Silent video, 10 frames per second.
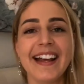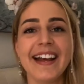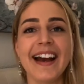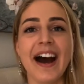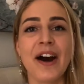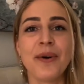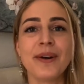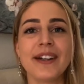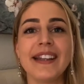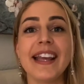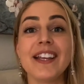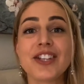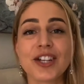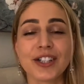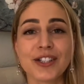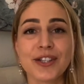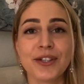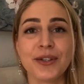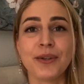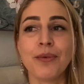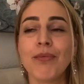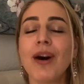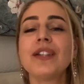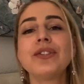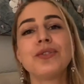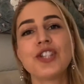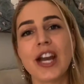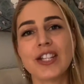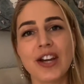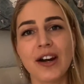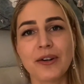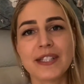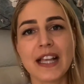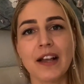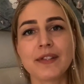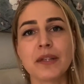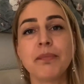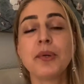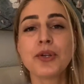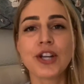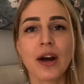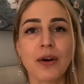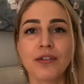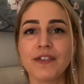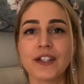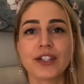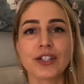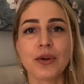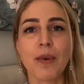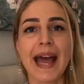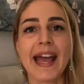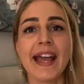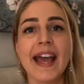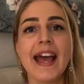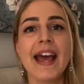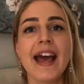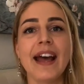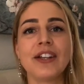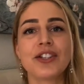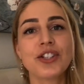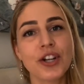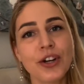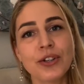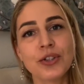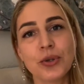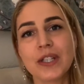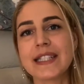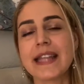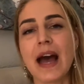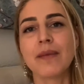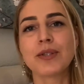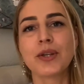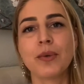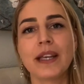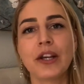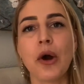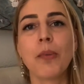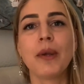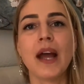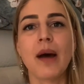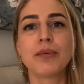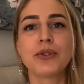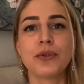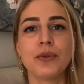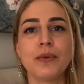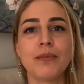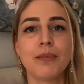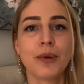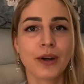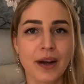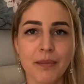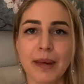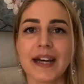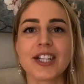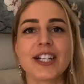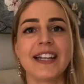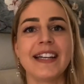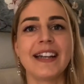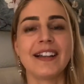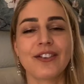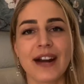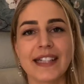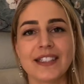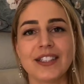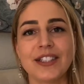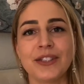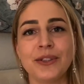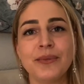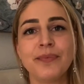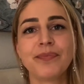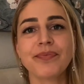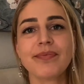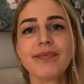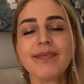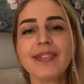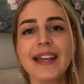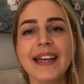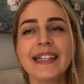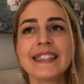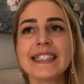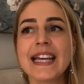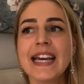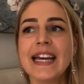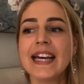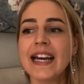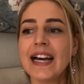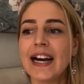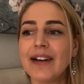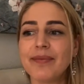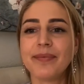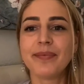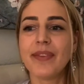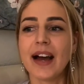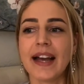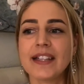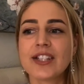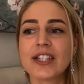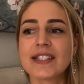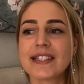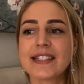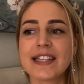our nature to want to judge ourselves and push our fears away and turn towards them so we can open up to more compassion and gratitude. And I just